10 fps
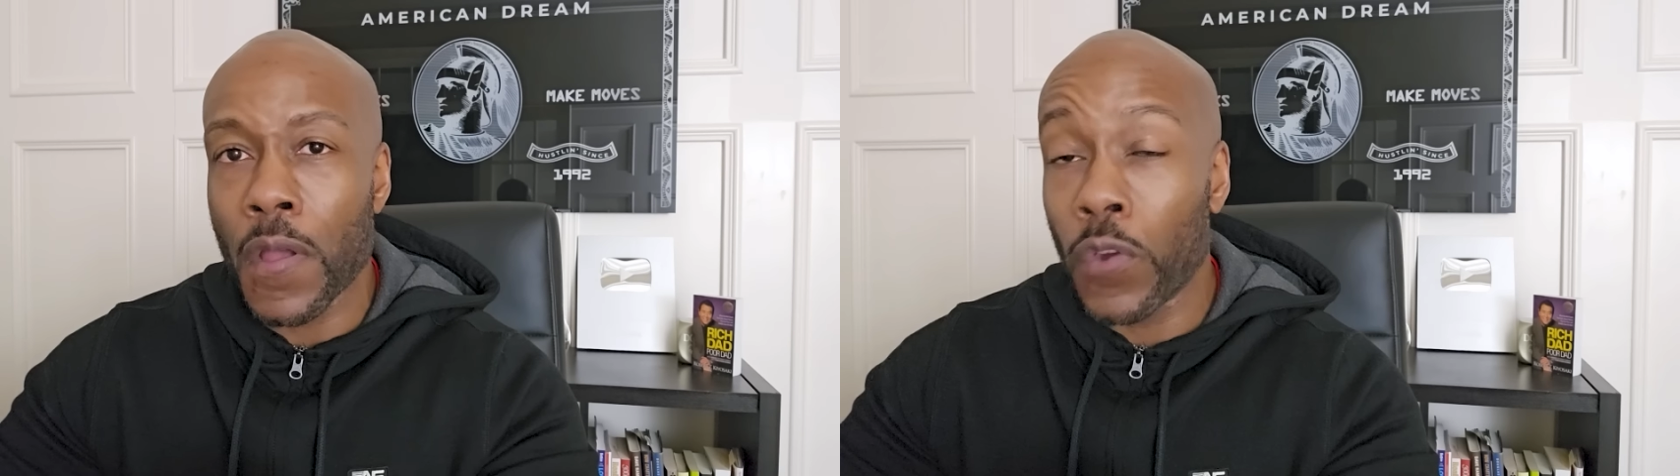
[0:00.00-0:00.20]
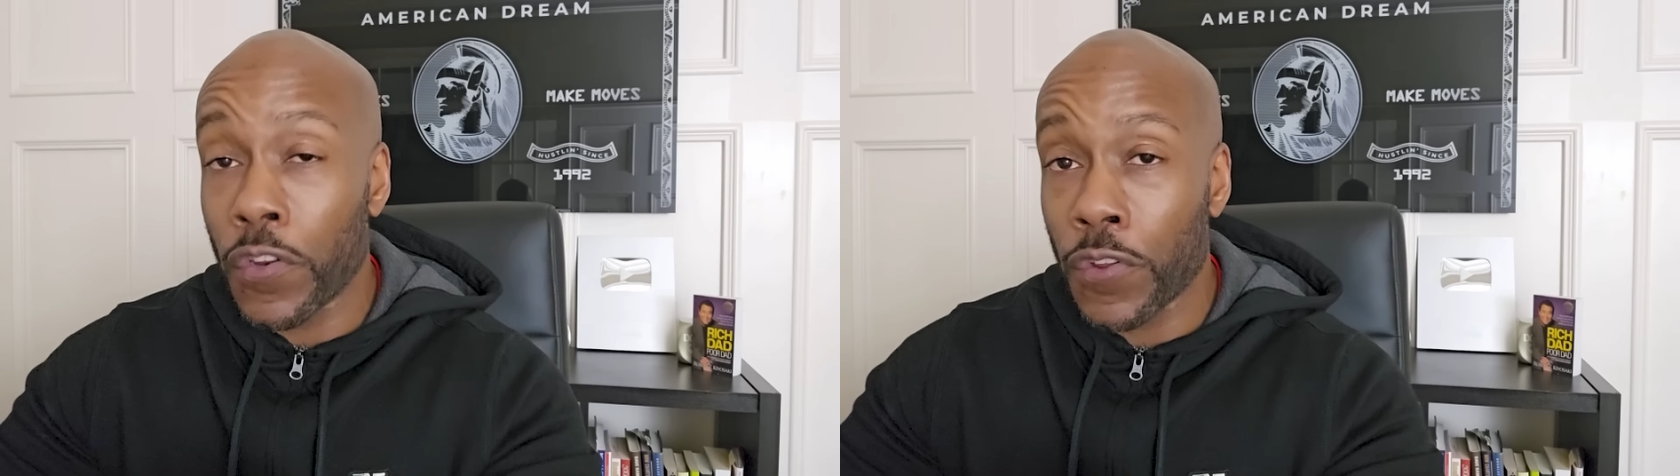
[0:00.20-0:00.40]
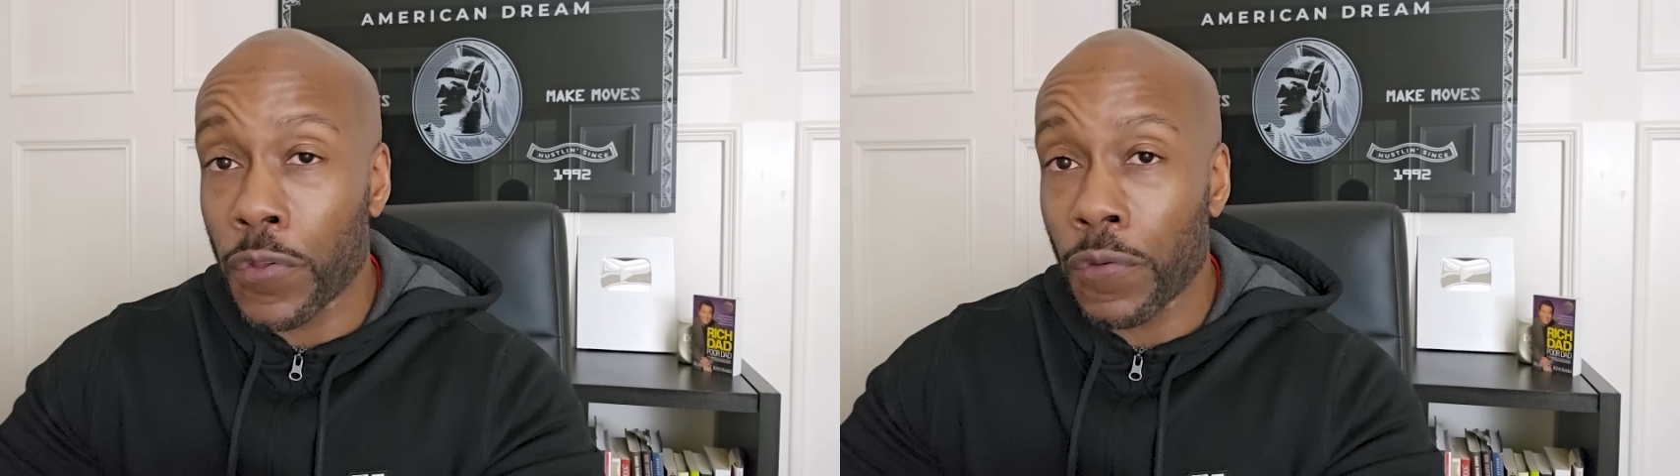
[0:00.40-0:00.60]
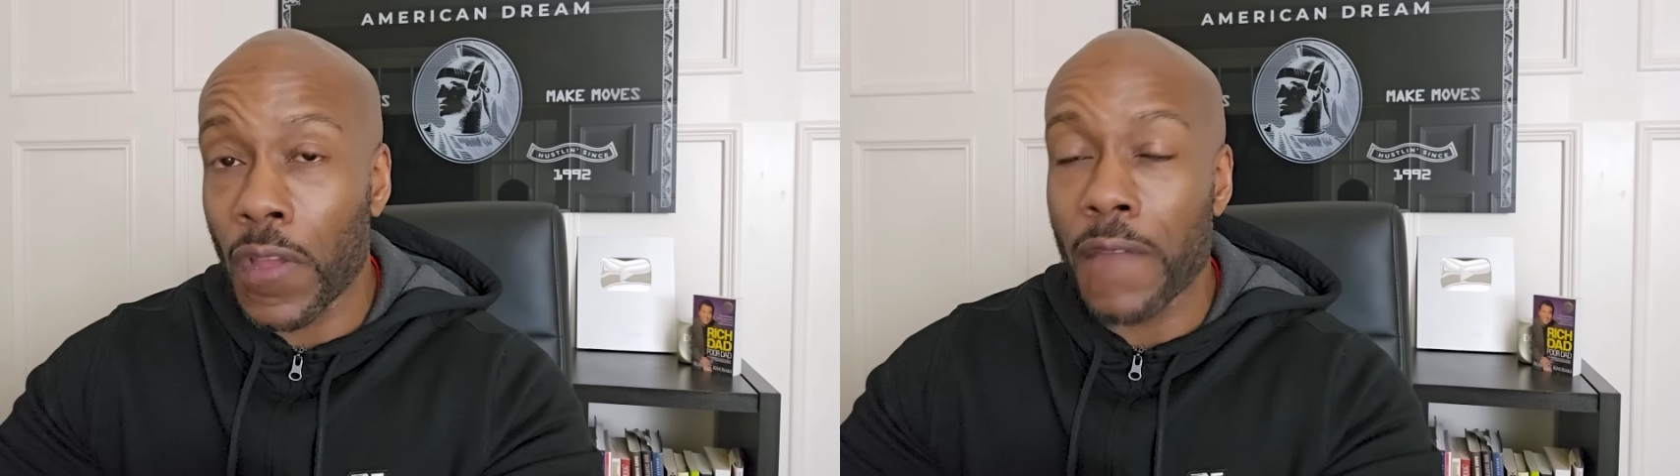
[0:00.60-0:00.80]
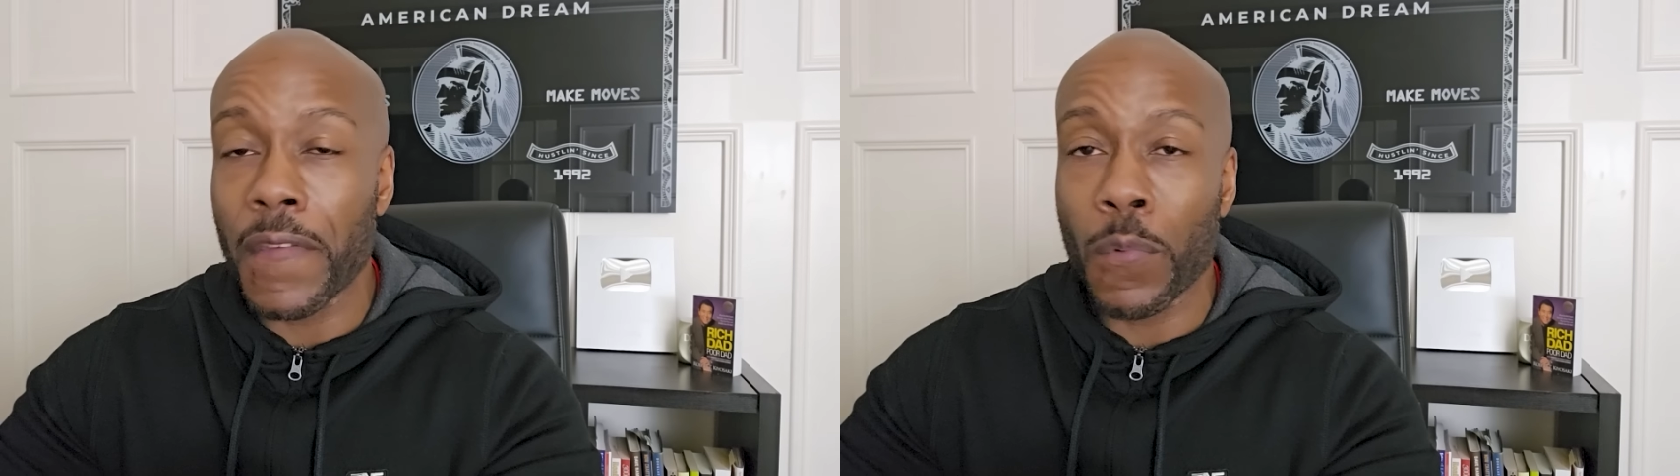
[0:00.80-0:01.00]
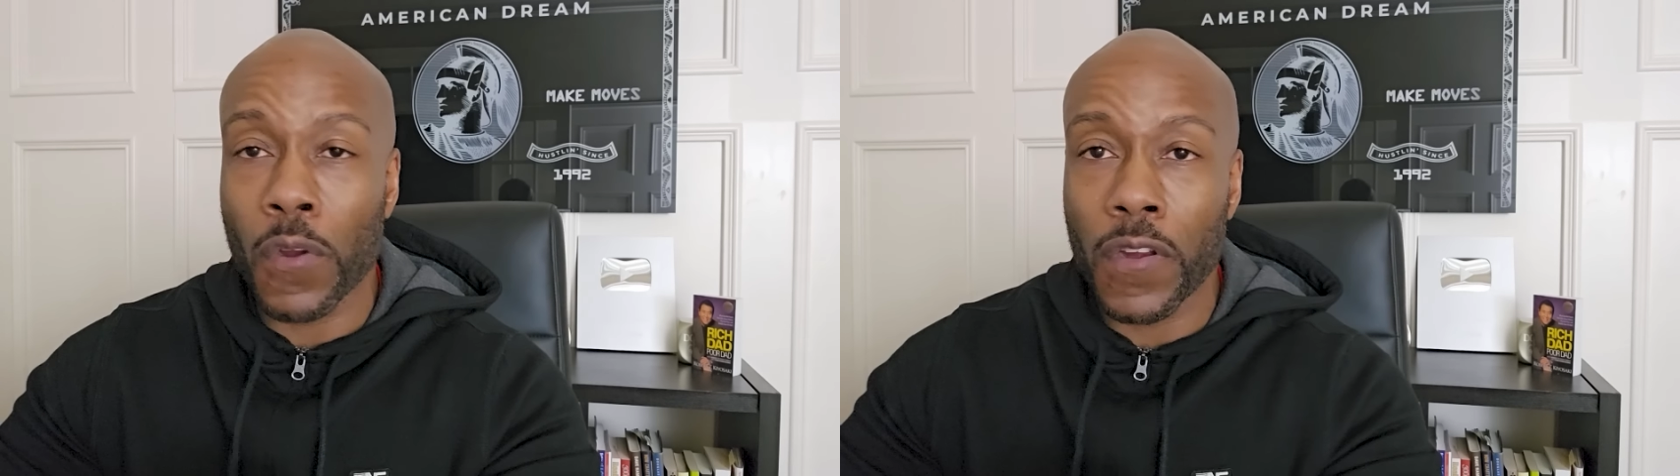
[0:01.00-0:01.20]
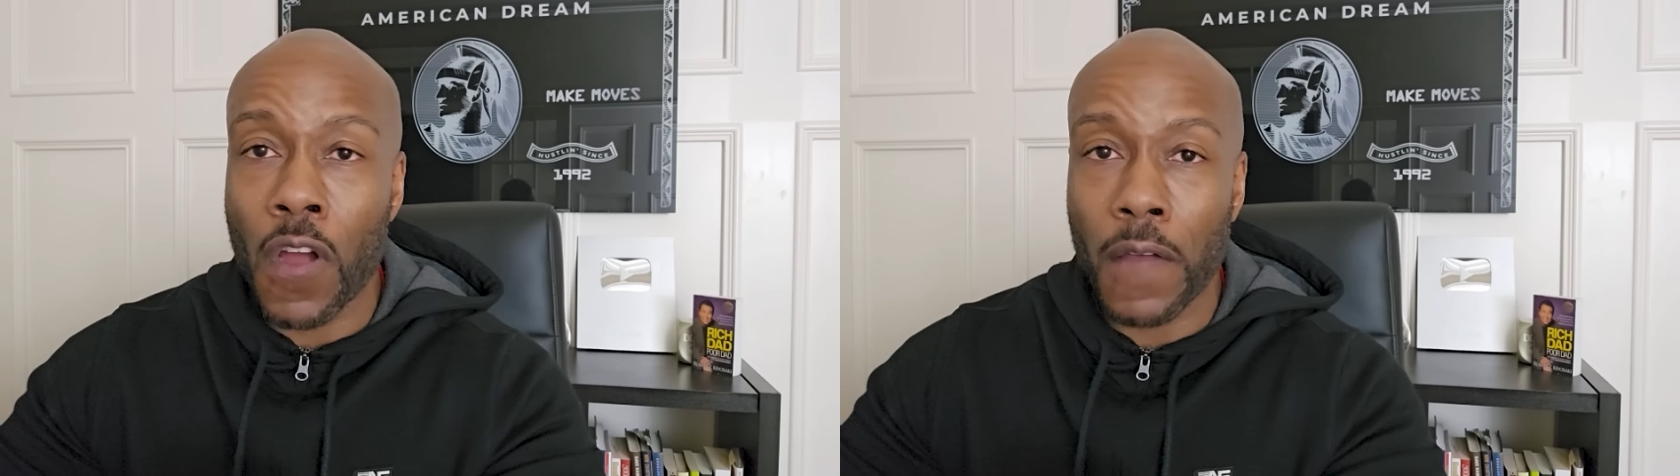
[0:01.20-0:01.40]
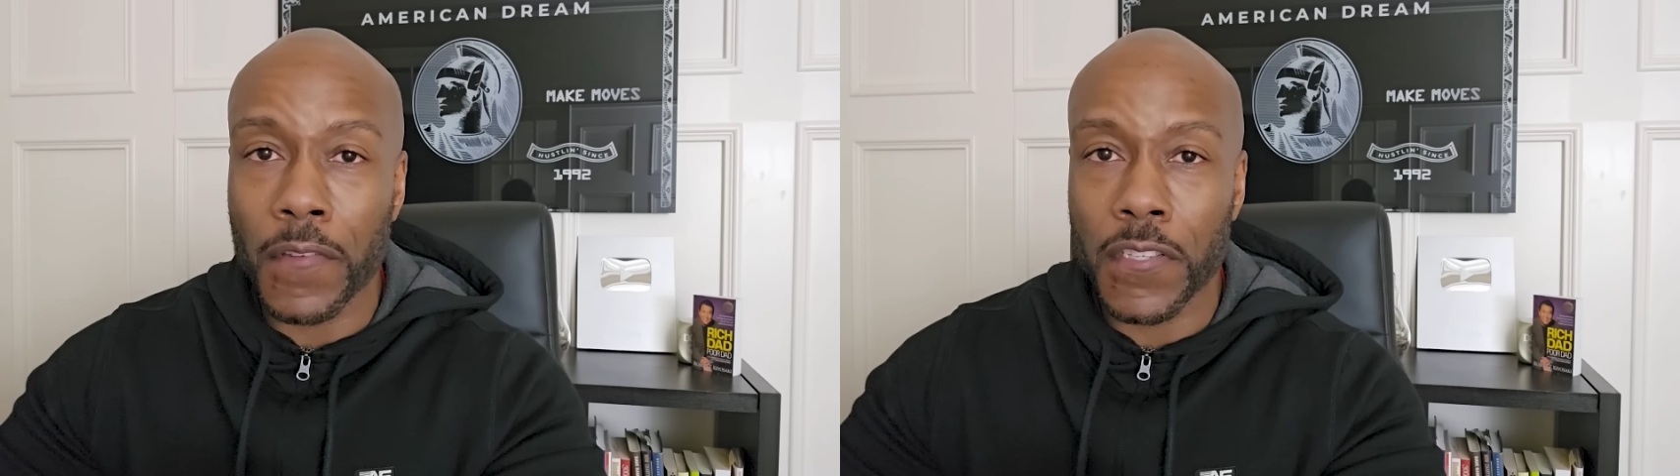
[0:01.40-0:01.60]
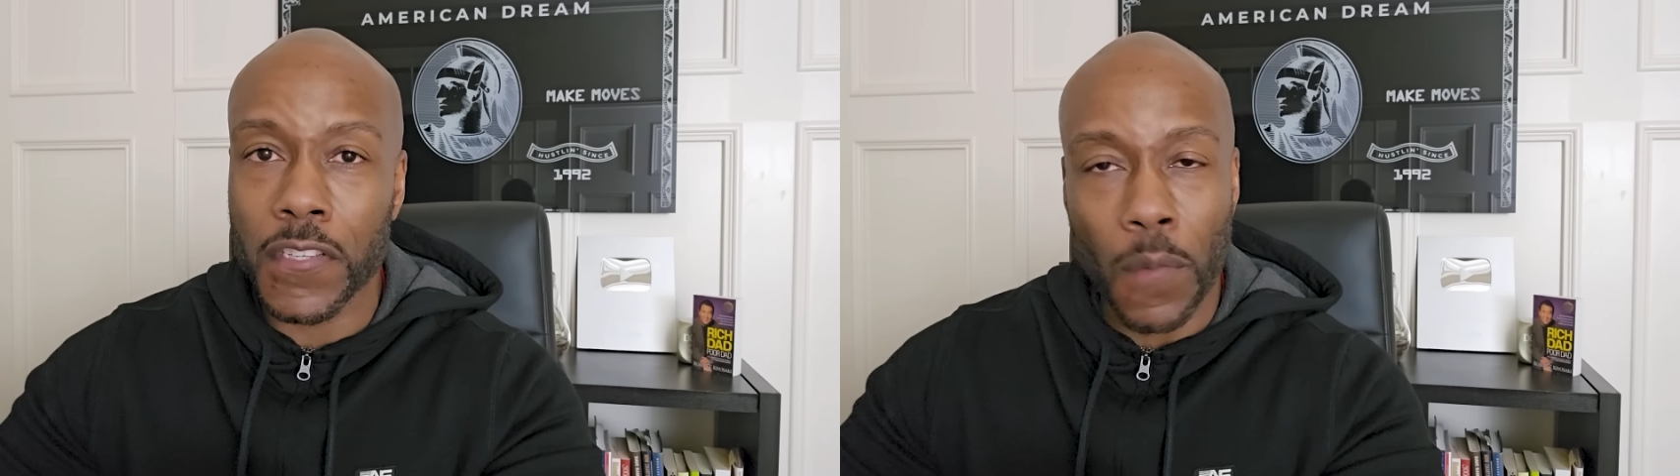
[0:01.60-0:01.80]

would do if he were in office.